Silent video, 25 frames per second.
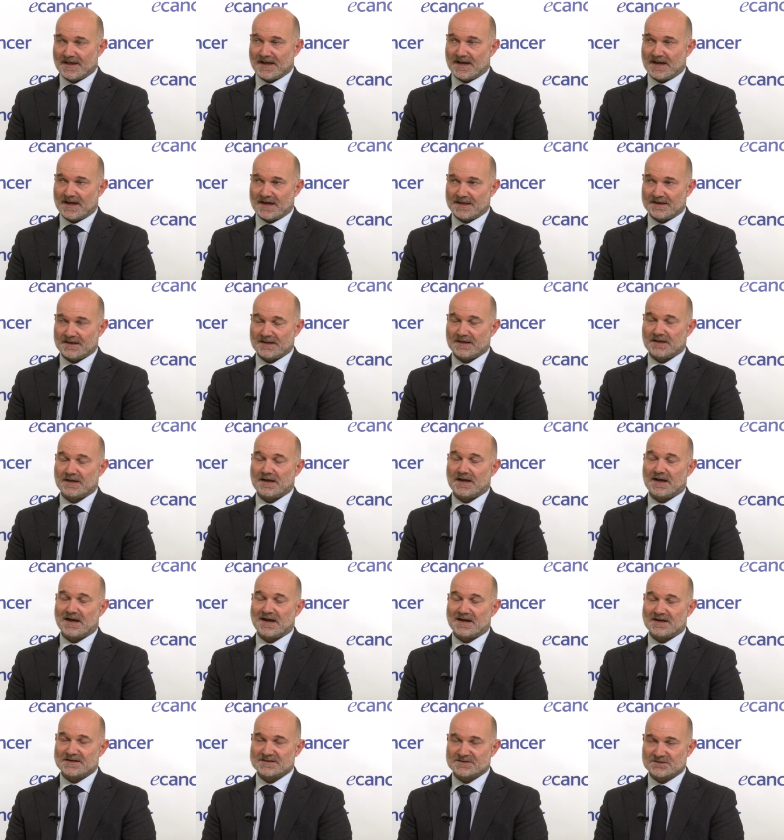and
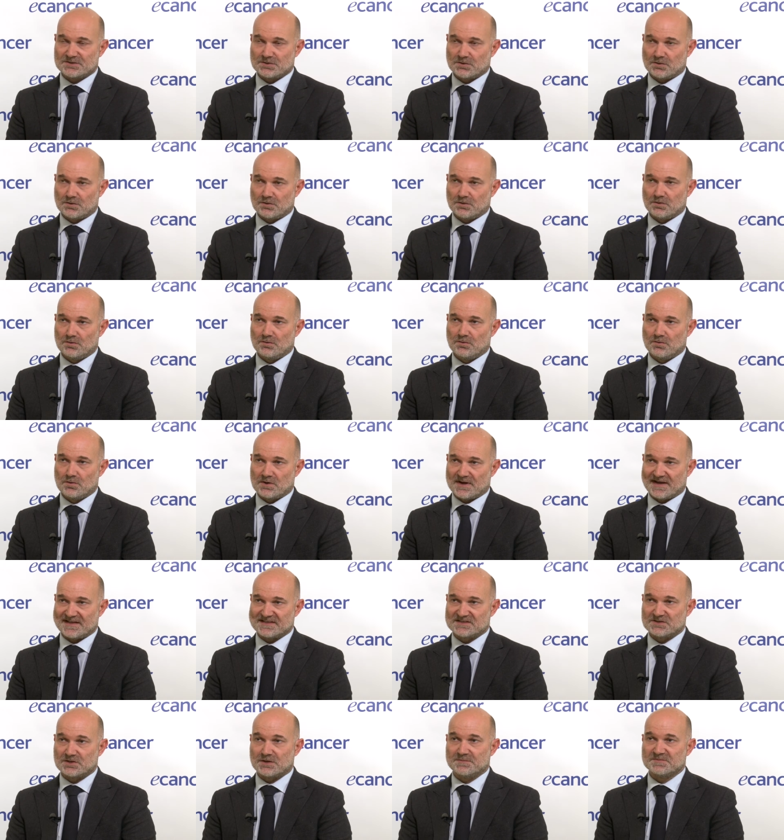also look
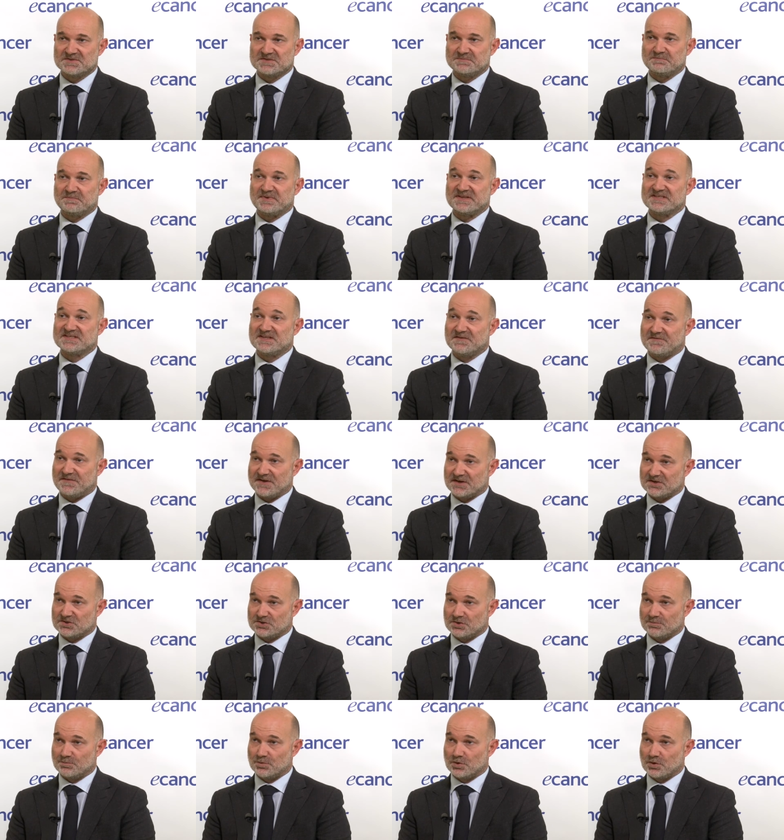at some specific
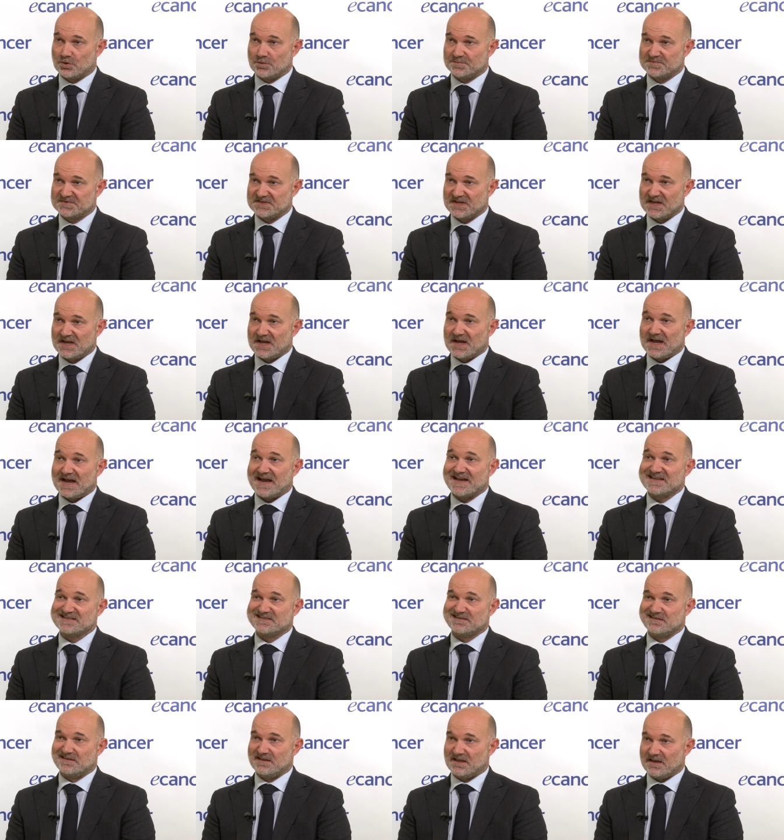subgroups
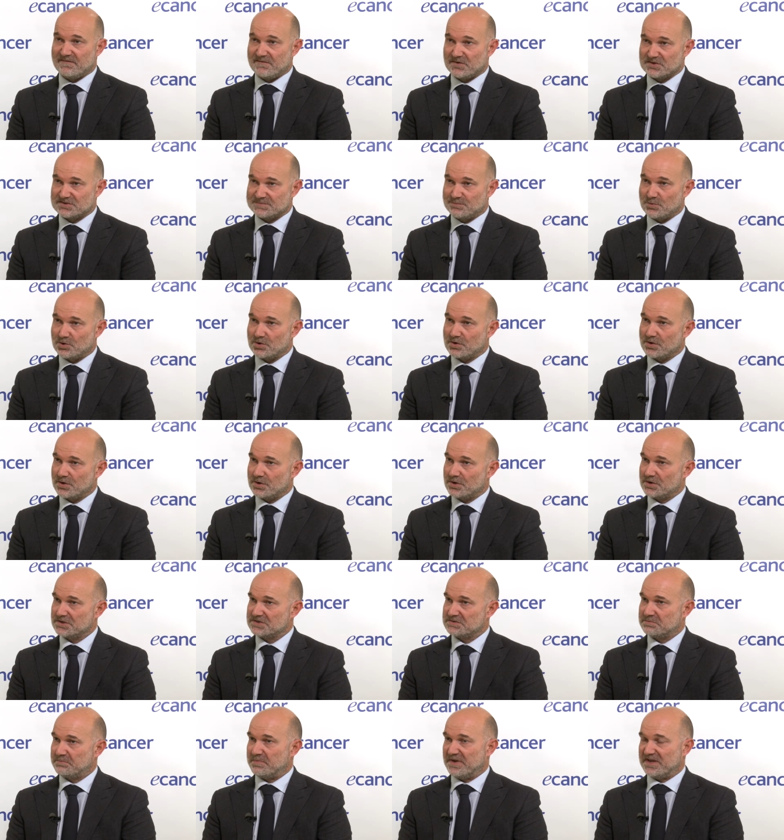as the never
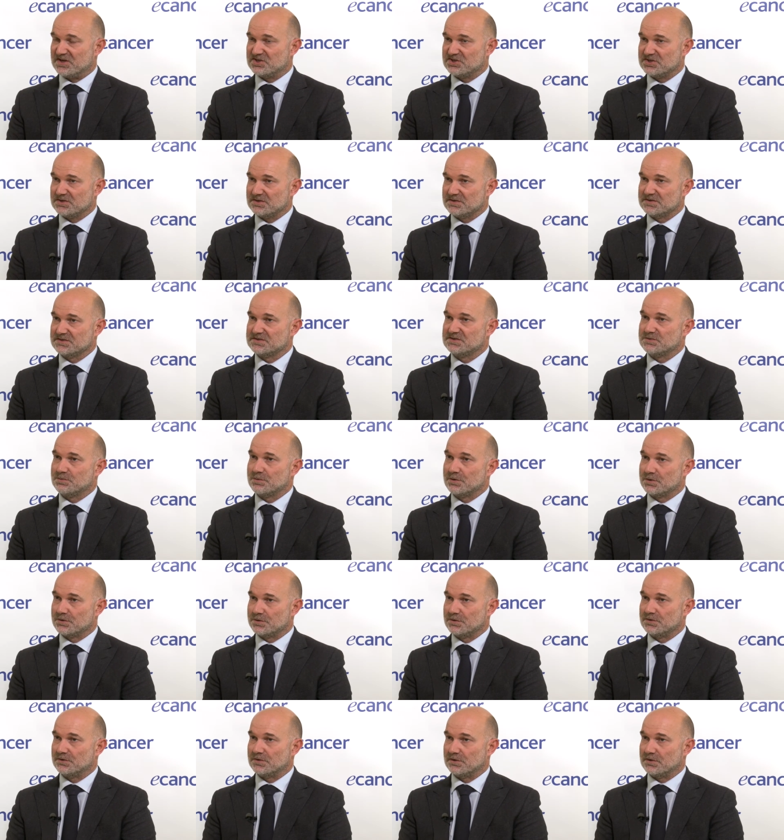smokers, patients
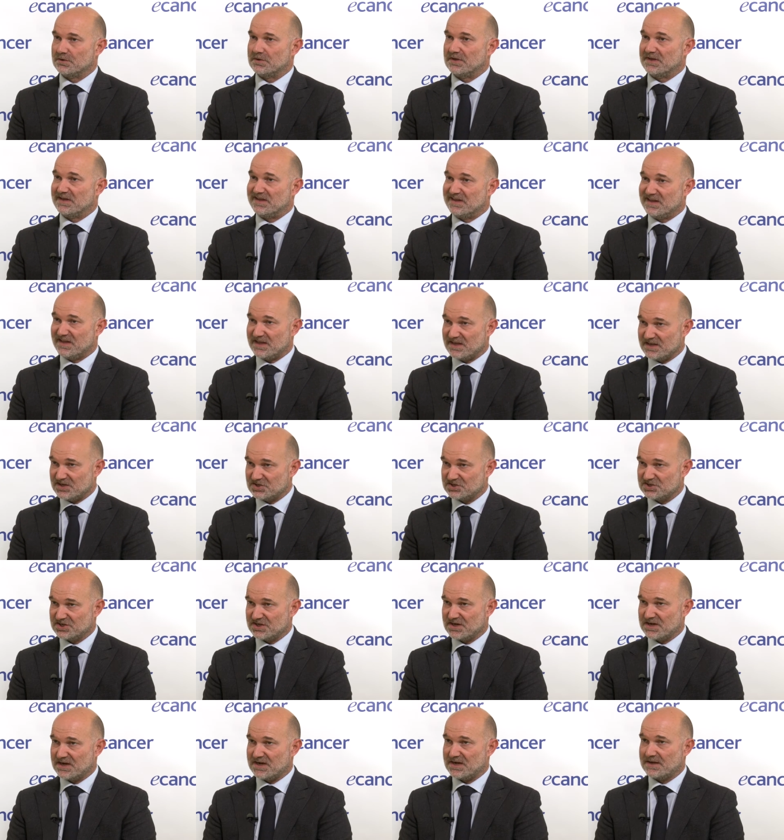recruited in
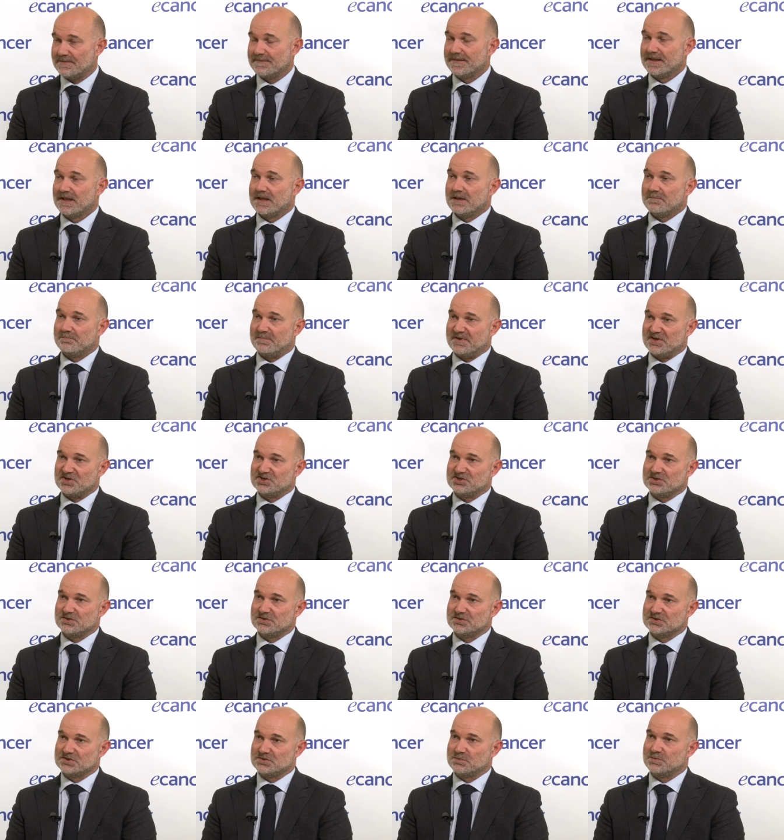Asia,
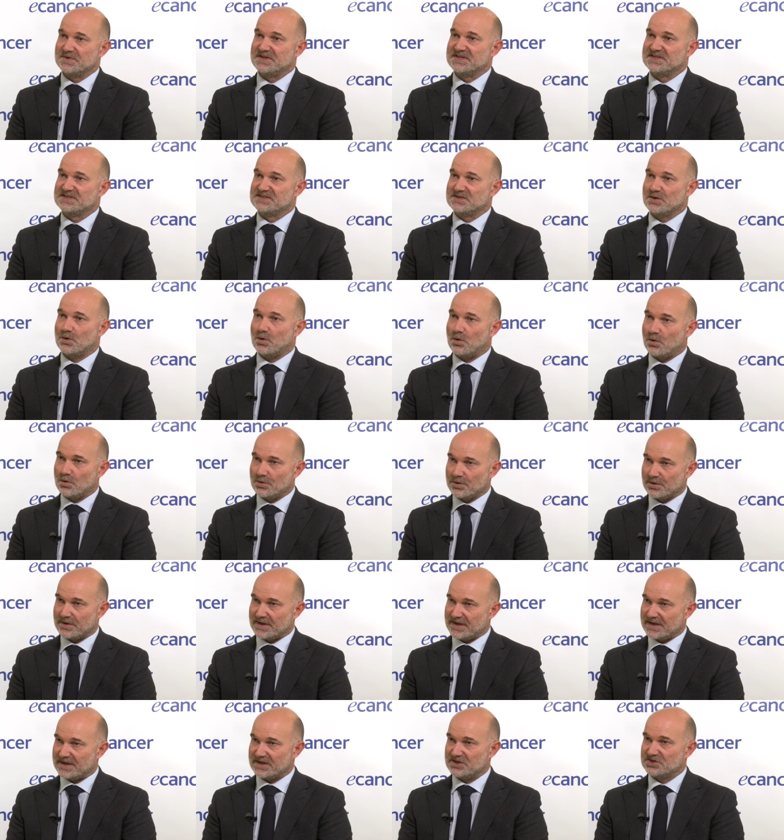patients with
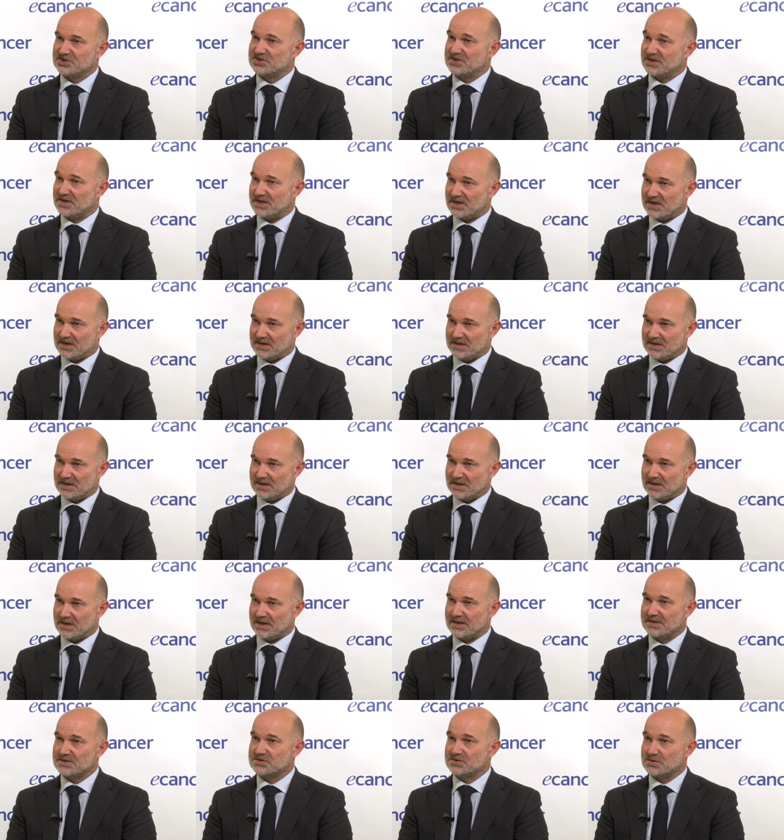older age, and, uh,
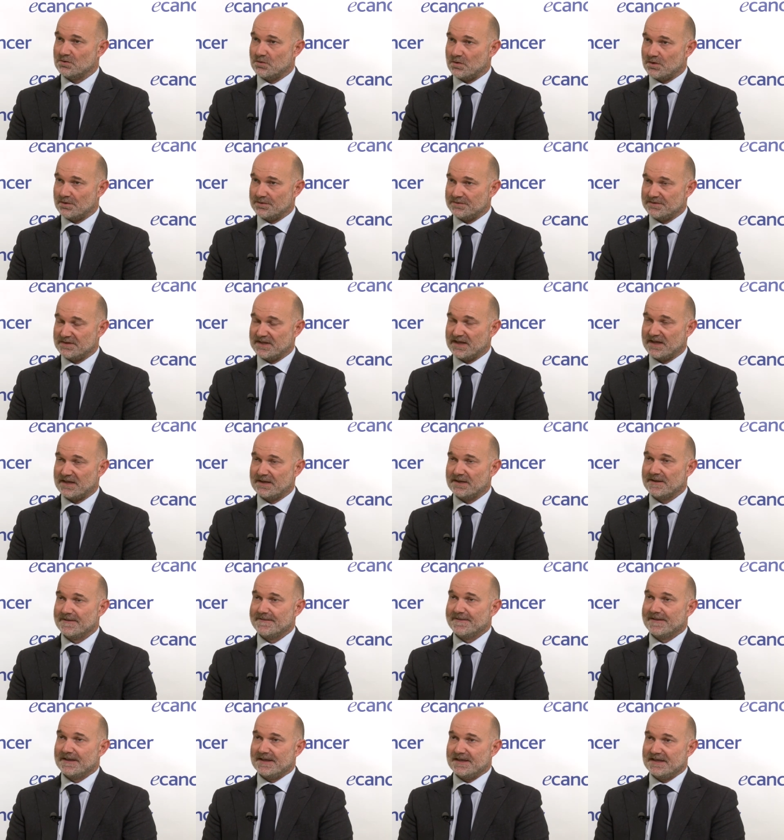and so on. Then
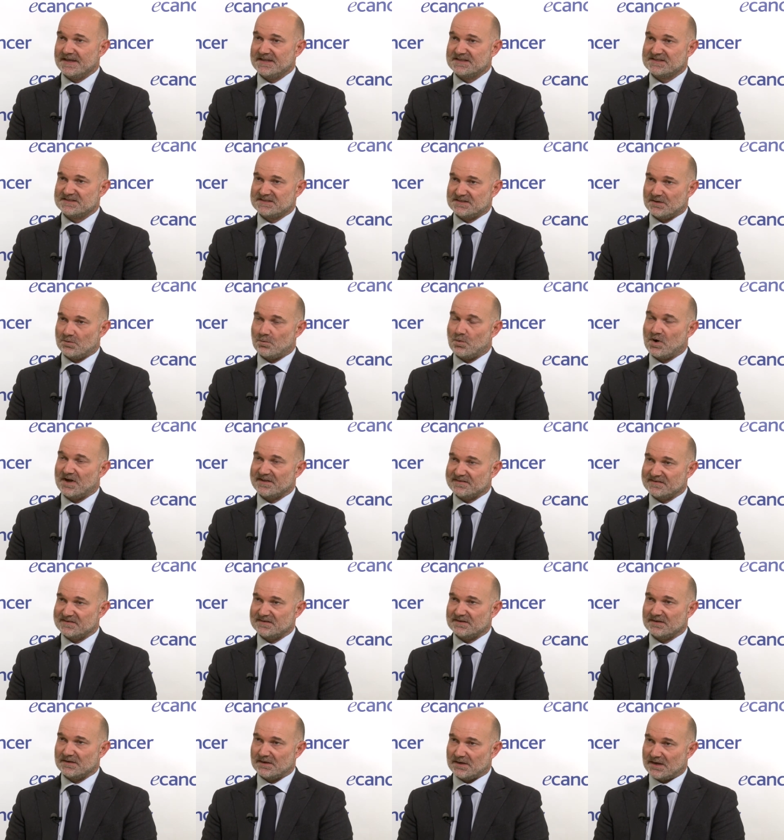it's
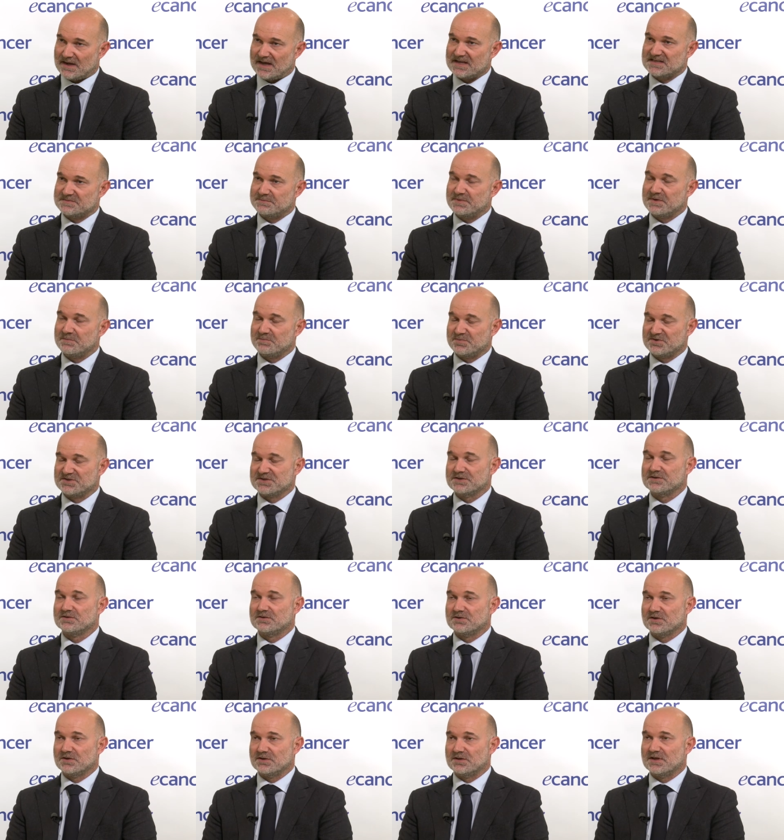what uh, has been
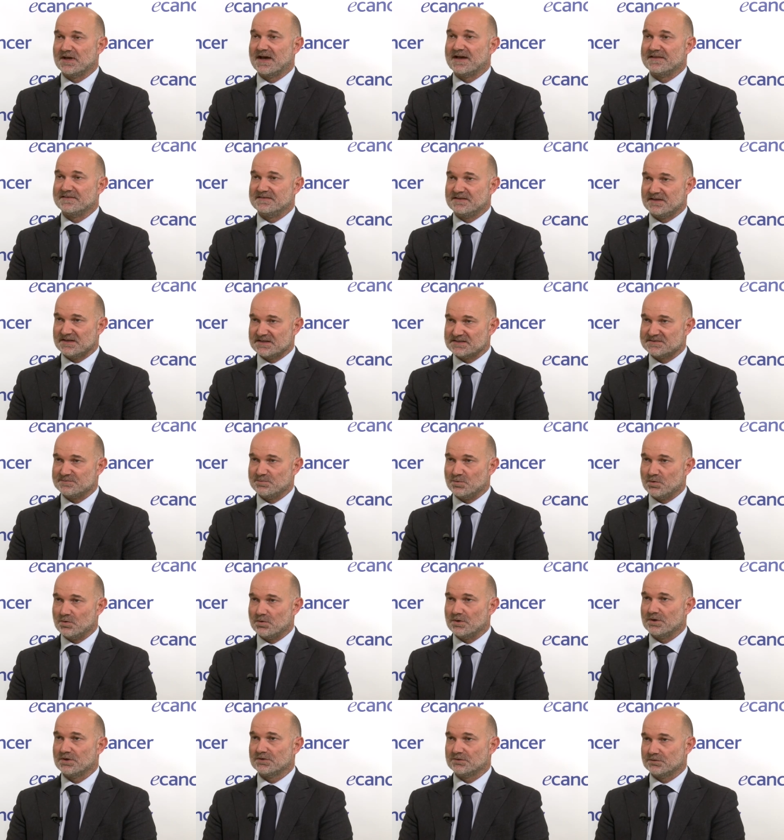presented at the
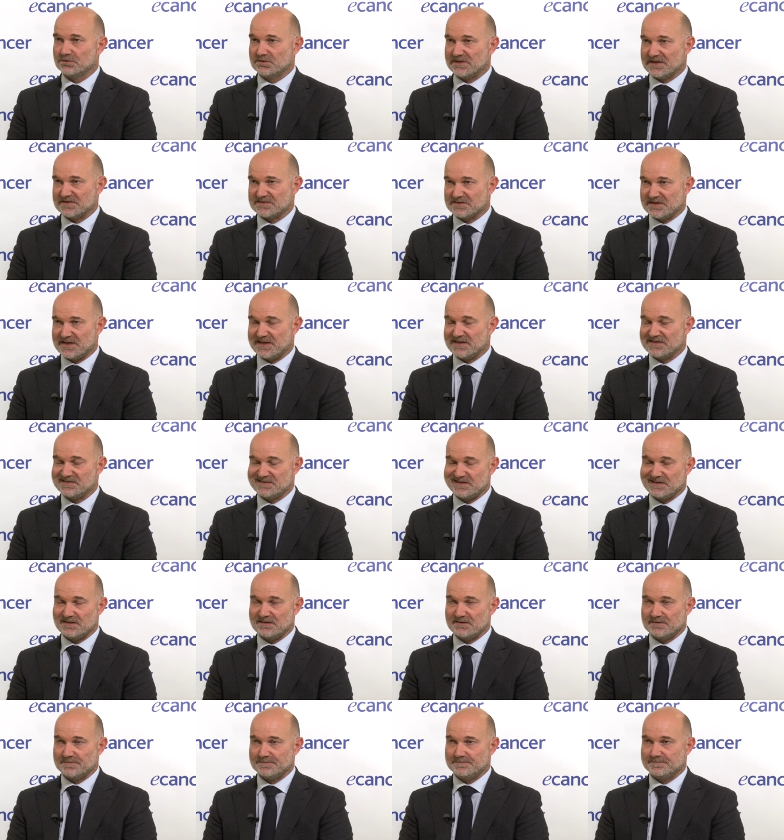ESMO uh,
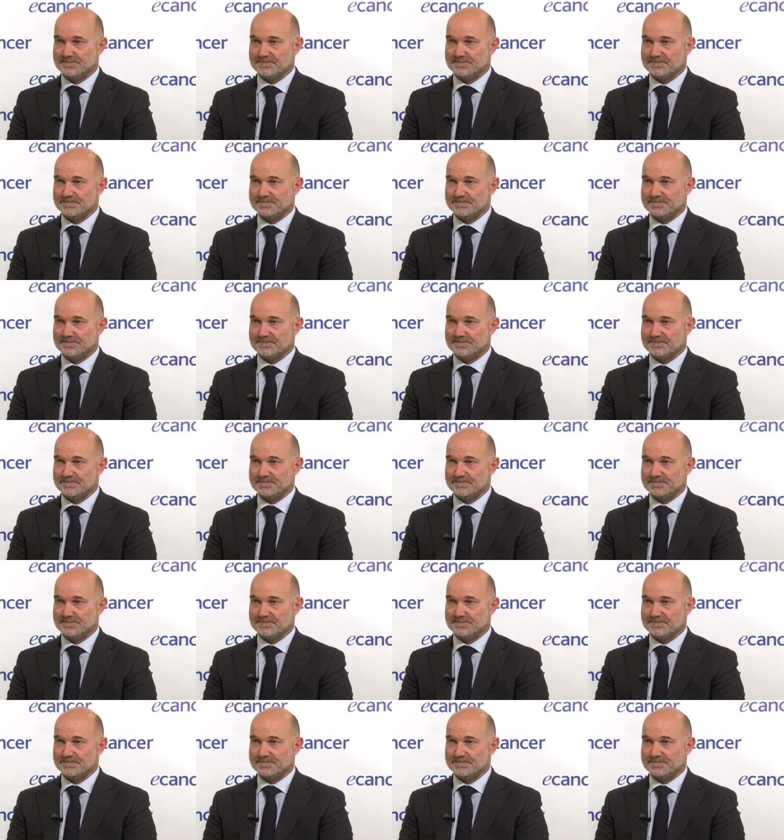2018.